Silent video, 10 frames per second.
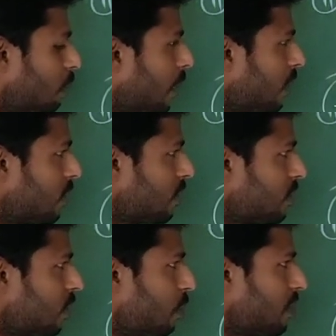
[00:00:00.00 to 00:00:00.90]
By
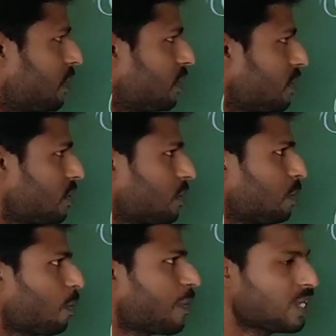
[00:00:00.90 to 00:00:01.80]
discussing business,
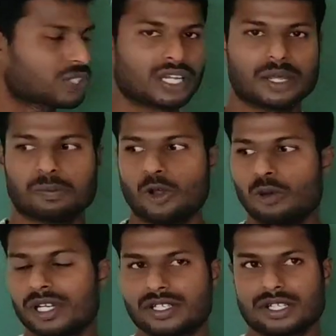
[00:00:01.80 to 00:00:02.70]
profession and
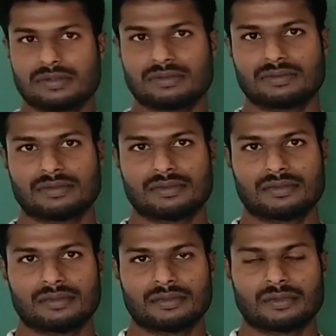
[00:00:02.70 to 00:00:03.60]
employment,
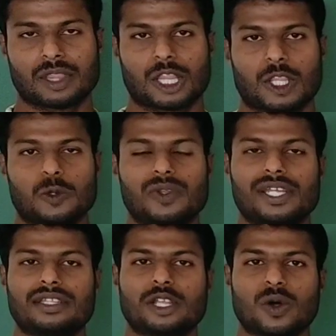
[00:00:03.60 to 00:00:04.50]
you will
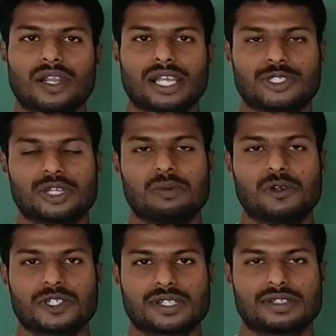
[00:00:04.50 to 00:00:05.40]
get the knowledge
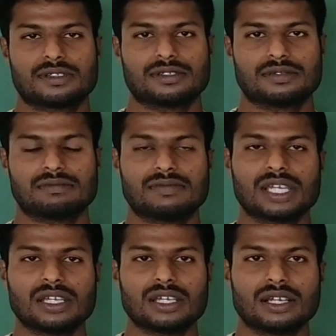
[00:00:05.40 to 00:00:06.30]
about
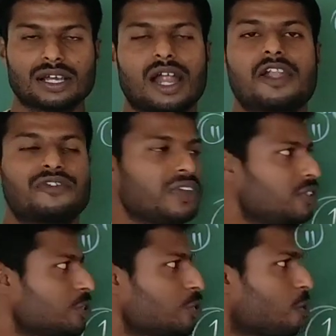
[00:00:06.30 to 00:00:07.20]
meaning and
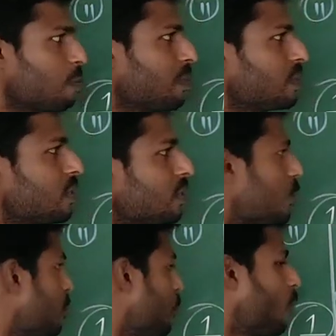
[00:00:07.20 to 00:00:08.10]
features of
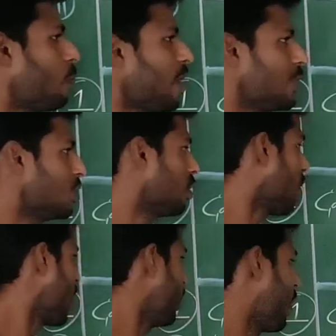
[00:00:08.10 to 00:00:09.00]
business, profession
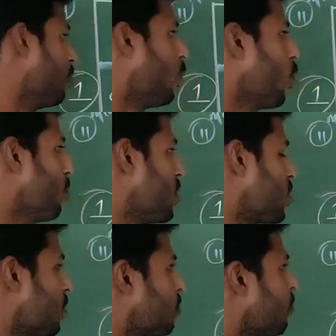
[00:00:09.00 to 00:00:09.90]
and
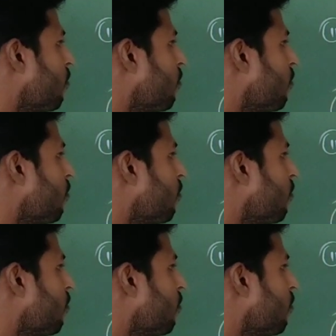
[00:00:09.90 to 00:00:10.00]
employment.